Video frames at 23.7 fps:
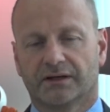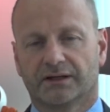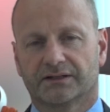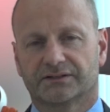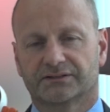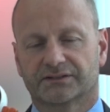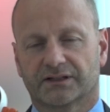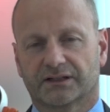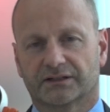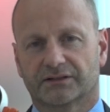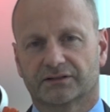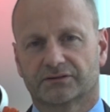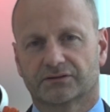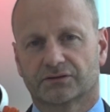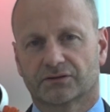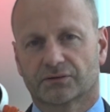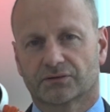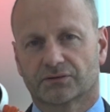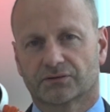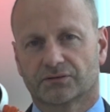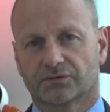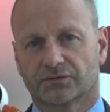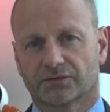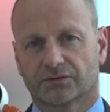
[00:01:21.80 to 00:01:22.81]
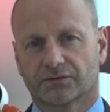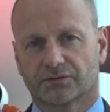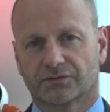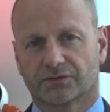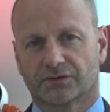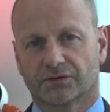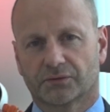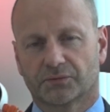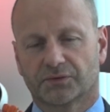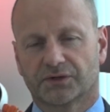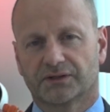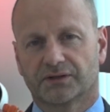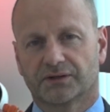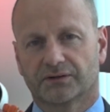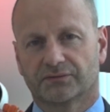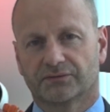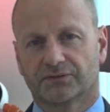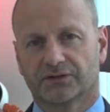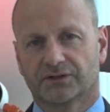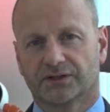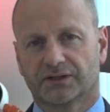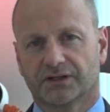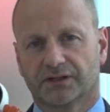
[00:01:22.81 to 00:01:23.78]
exactly to look for the weakening
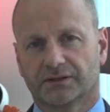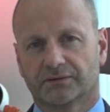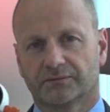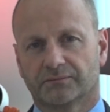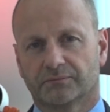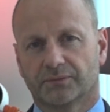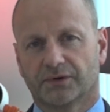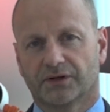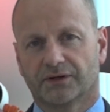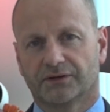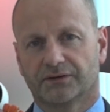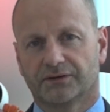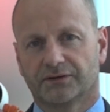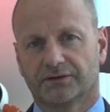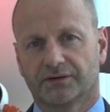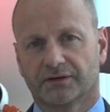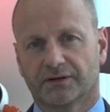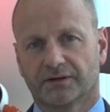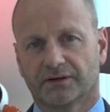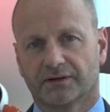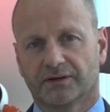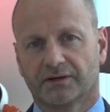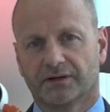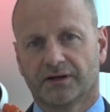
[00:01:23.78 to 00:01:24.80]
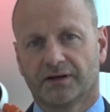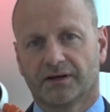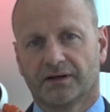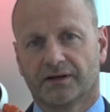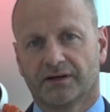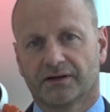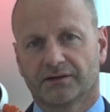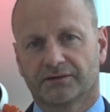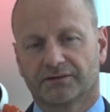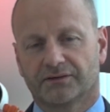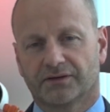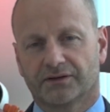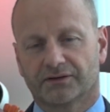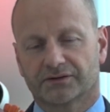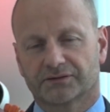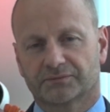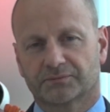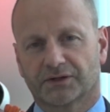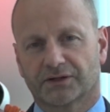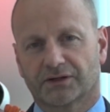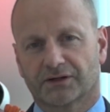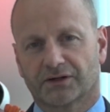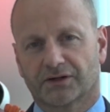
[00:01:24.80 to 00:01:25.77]
of the yen. But there's
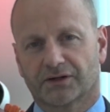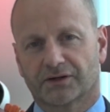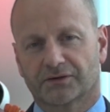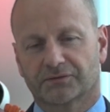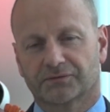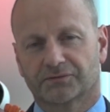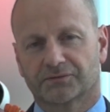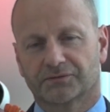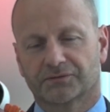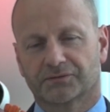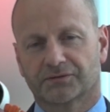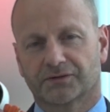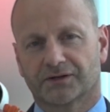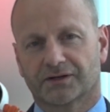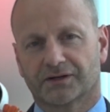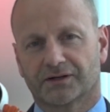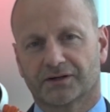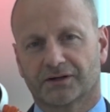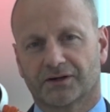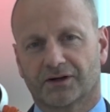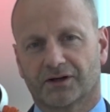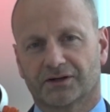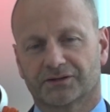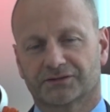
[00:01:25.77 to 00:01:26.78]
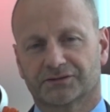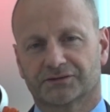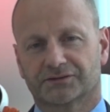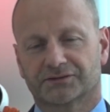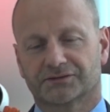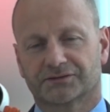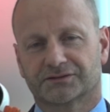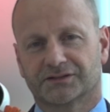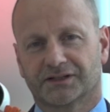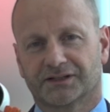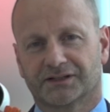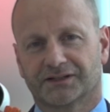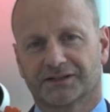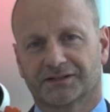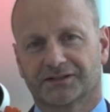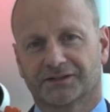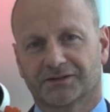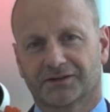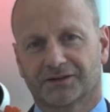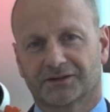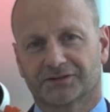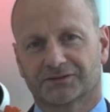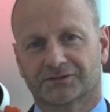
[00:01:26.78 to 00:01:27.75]
been a lot of losses
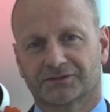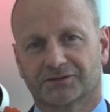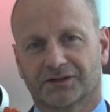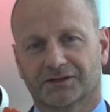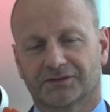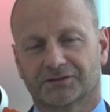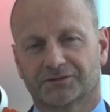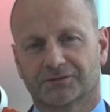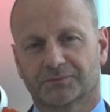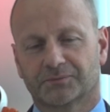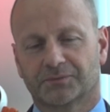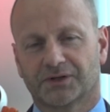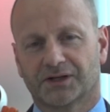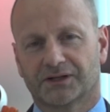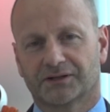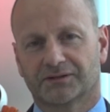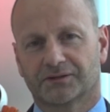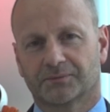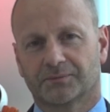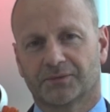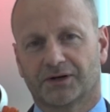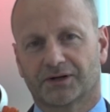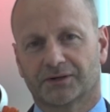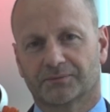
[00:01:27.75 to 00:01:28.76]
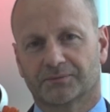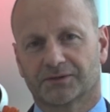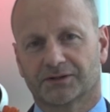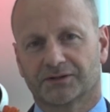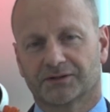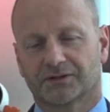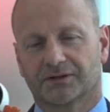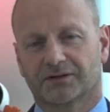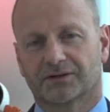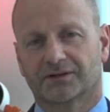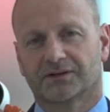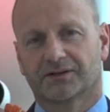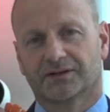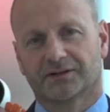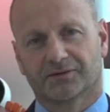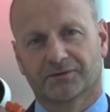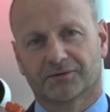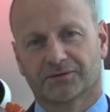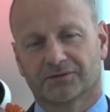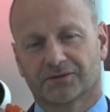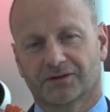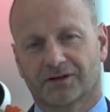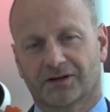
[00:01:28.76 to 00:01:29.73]
taken on trying to pick the bottom in dollar yen
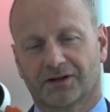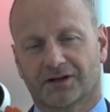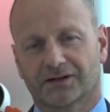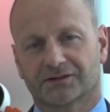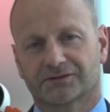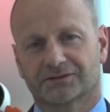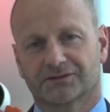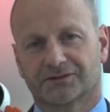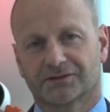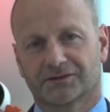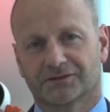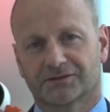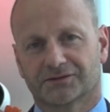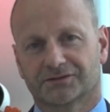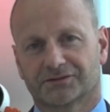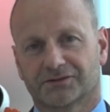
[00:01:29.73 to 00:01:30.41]
over the last